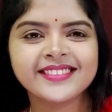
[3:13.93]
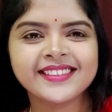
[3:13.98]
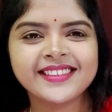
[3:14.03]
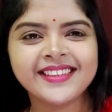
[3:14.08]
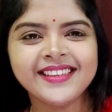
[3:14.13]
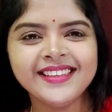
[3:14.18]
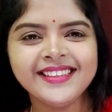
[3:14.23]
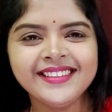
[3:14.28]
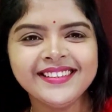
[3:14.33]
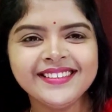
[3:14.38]

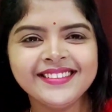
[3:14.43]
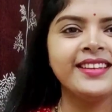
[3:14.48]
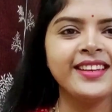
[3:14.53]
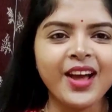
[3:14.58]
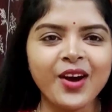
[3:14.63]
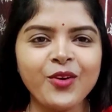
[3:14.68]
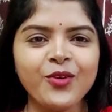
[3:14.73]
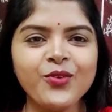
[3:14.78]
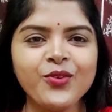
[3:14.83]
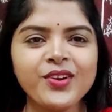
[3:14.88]
okay?
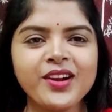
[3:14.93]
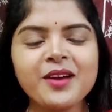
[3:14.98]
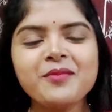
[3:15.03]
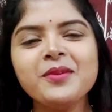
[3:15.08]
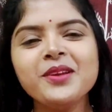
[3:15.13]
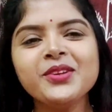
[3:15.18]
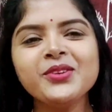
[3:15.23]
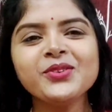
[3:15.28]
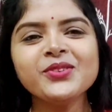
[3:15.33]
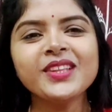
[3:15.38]
Now
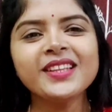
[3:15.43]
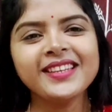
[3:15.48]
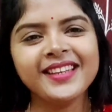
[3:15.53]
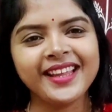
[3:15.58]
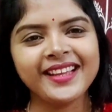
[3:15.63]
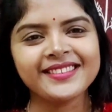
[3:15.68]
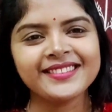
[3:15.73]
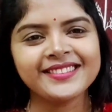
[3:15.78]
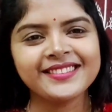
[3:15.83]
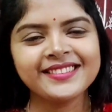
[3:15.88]
coming to the
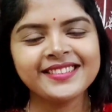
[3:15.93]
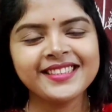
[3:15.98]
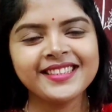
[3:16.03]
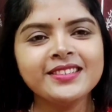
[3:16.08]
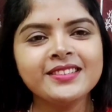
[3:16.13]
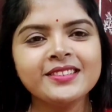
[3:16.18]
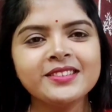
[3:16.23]
next.